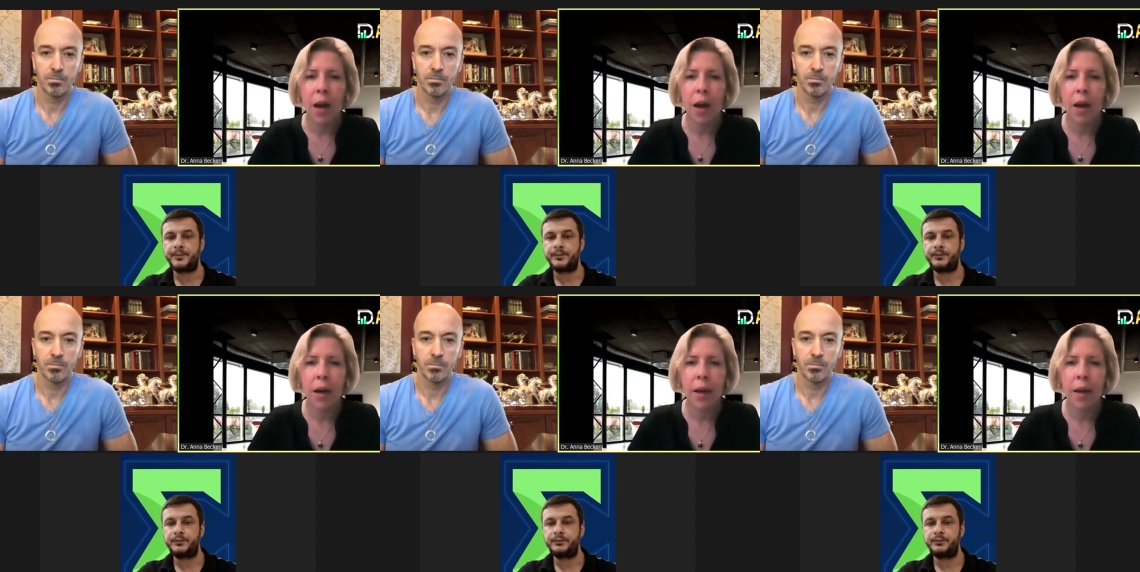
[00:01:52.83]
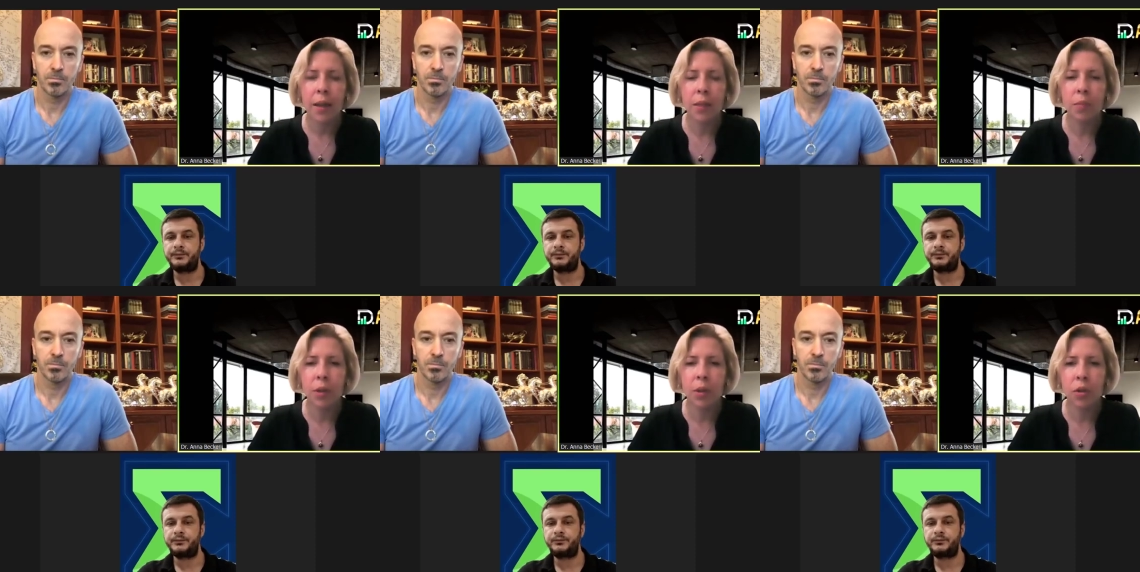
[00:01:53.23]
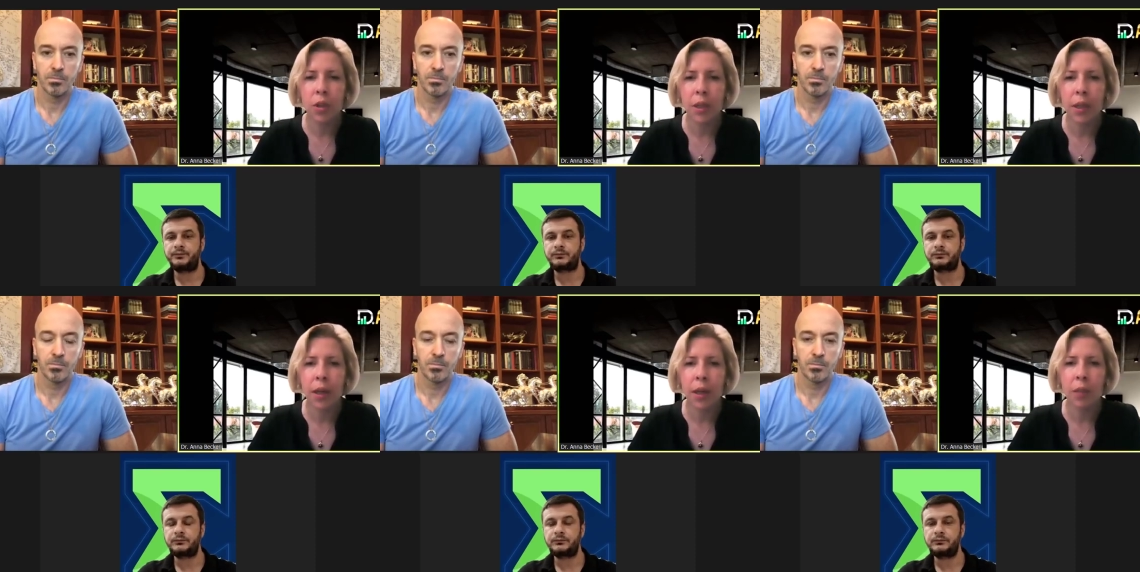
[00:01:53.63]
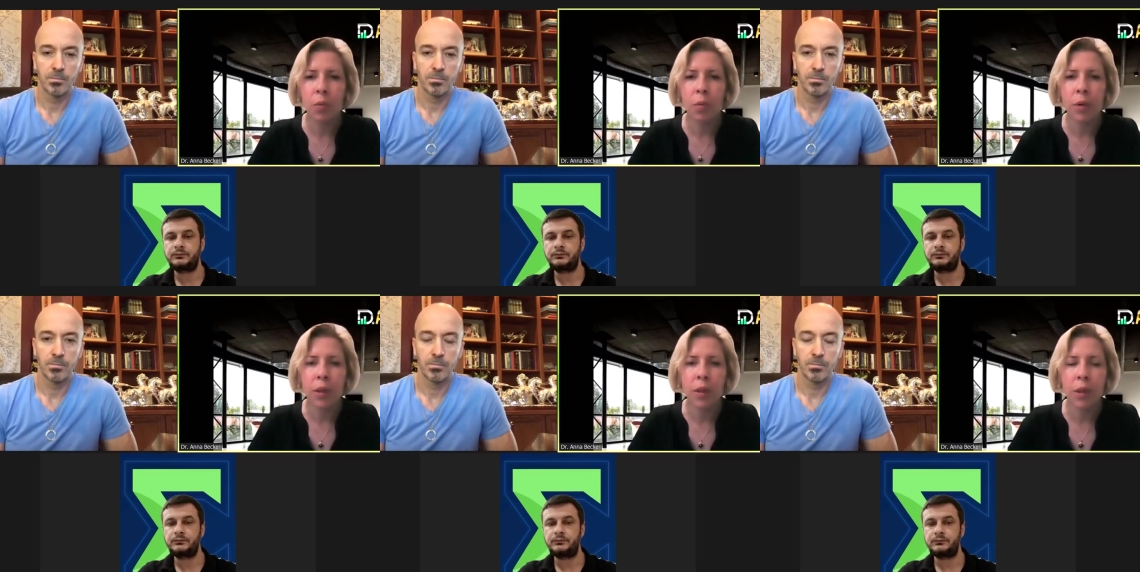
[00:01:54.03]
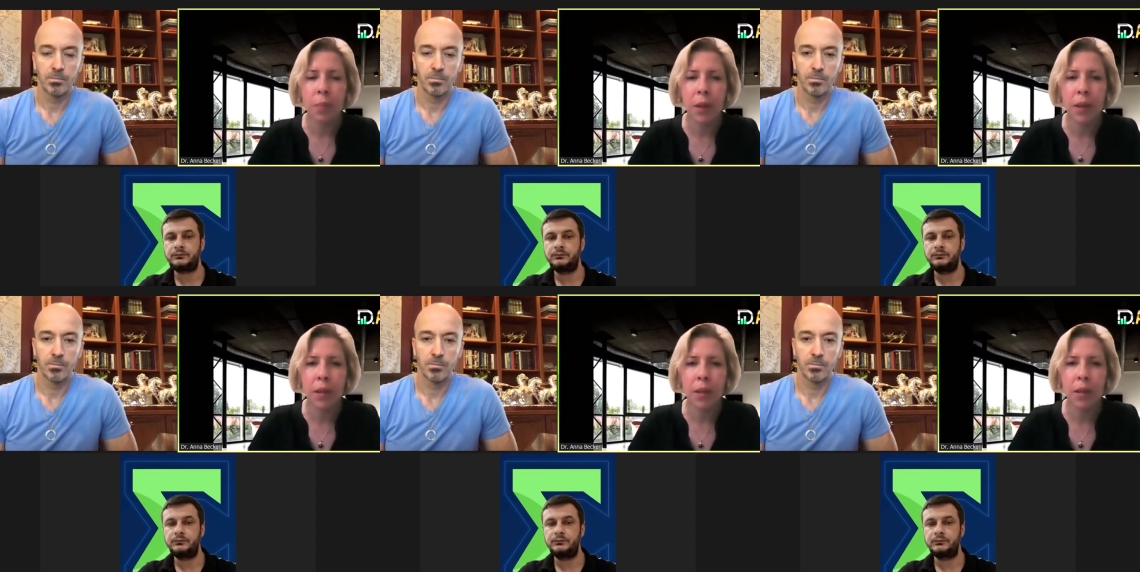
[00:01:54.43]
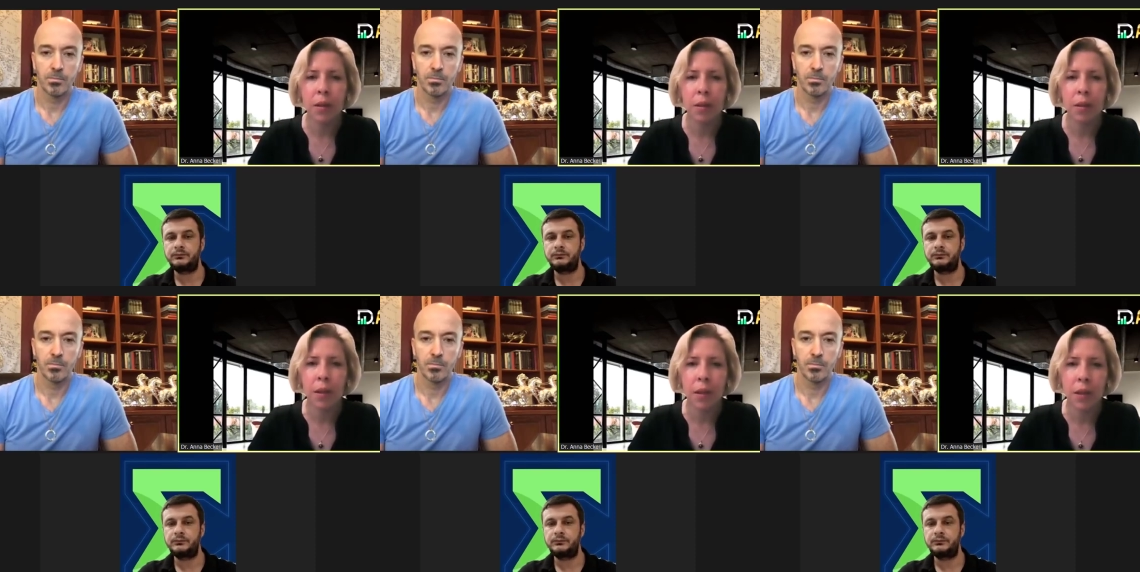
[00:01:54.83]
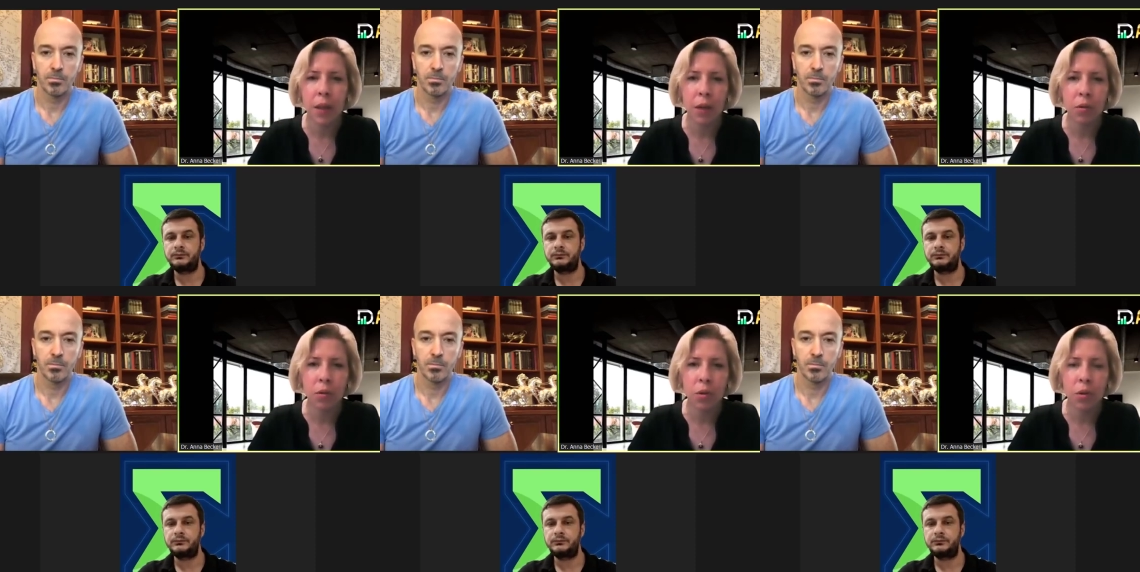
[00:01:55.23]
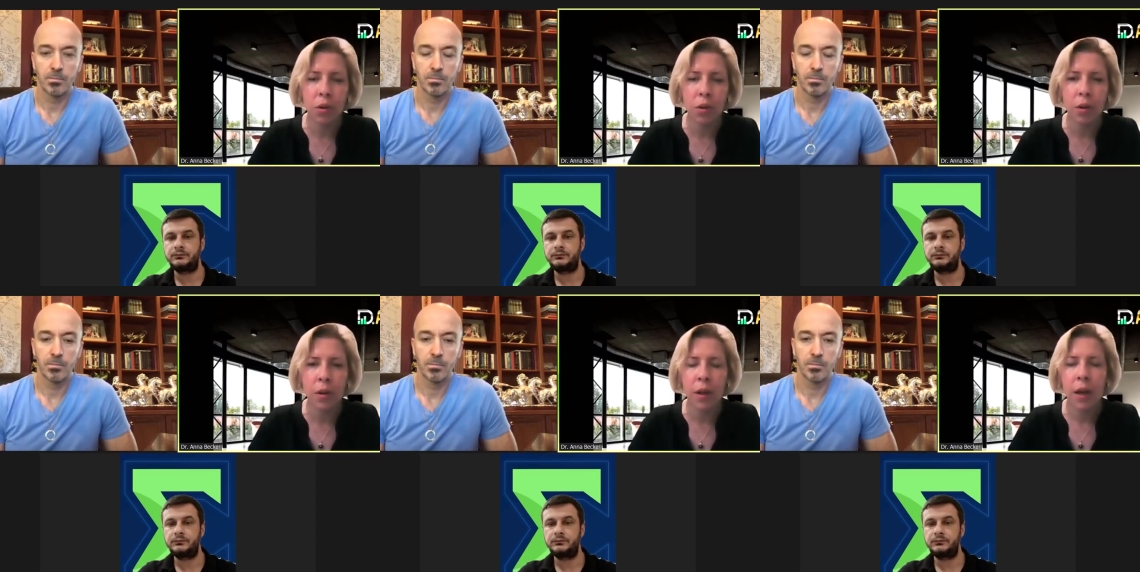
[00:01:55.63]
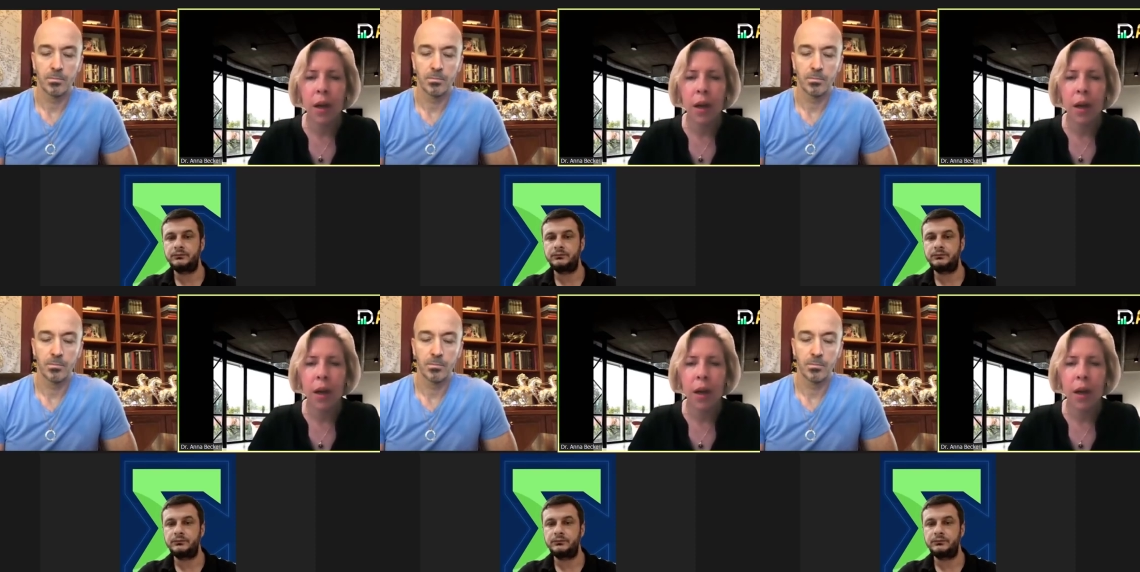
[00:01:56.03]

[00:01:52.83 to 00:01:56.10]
Speaker 1: Uh, as Mitri said, we were expecting this downturn.